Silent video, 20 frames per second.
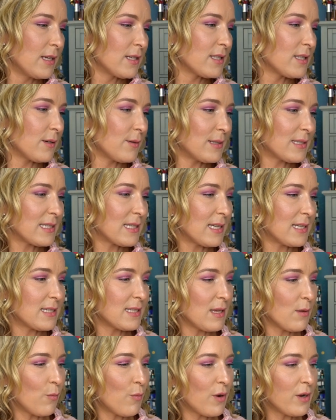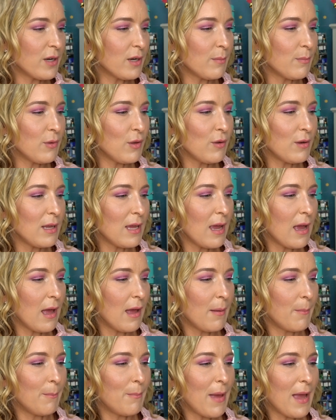So it says the Wander Beauty
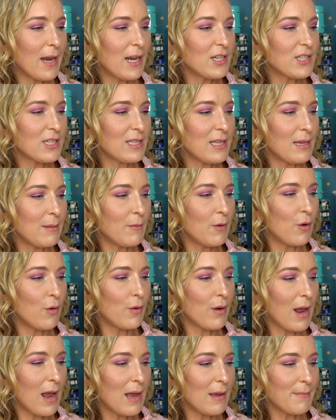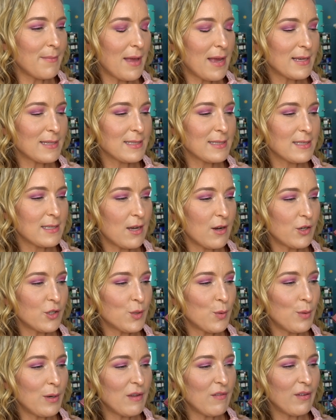Baggage Claim Gold Eye Masks are
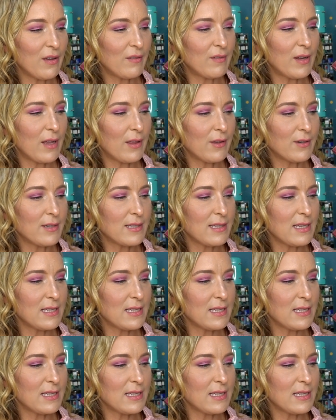$25.